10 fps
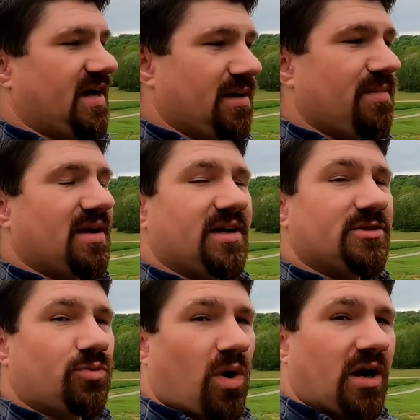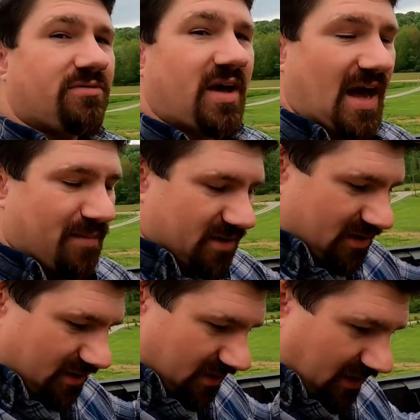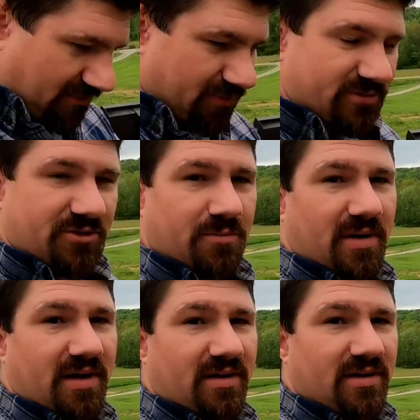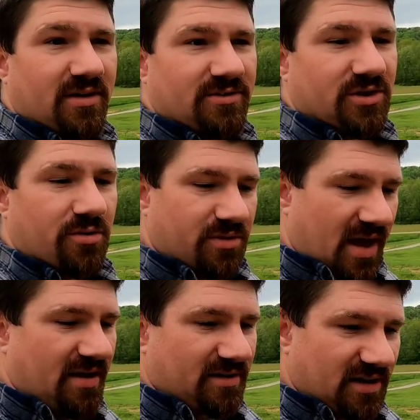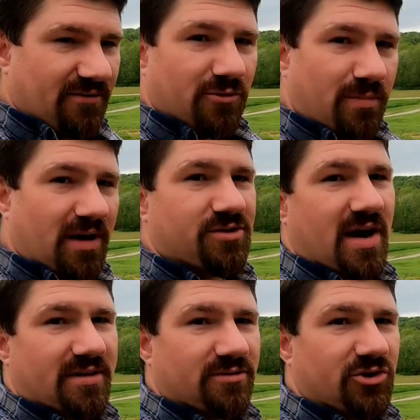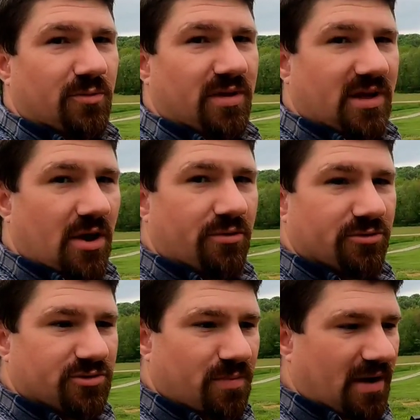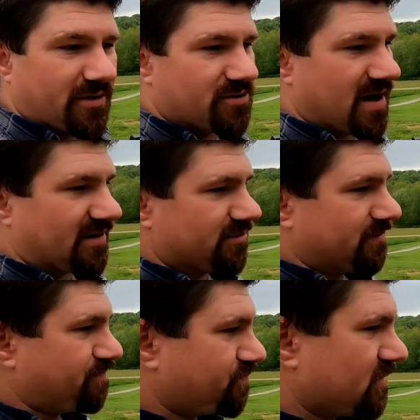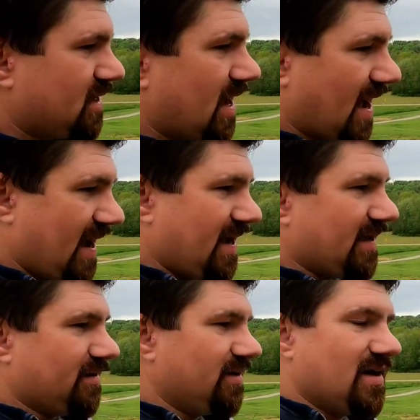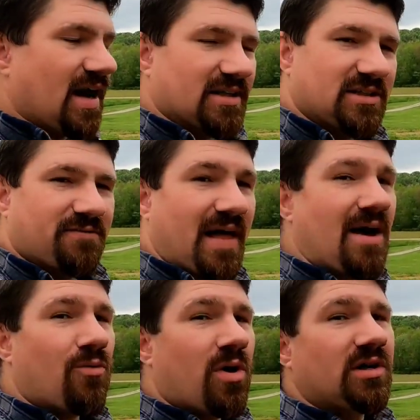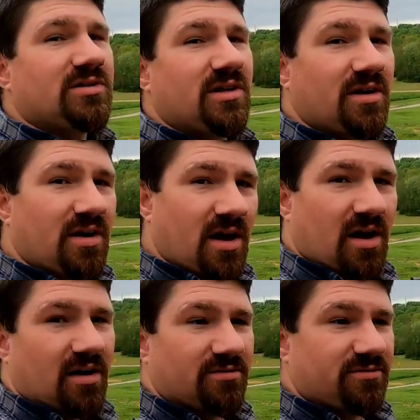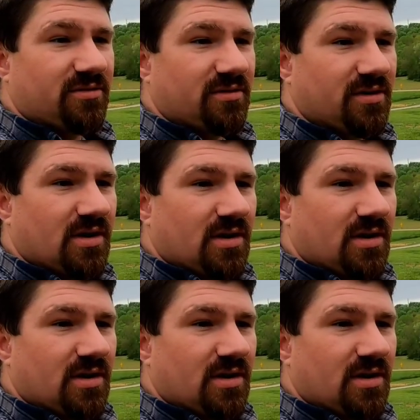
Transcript: Him and his wife came and delivered to me. So they delivered my tractor to me, the owners of Brownie Tractor. And as if that wasn't enough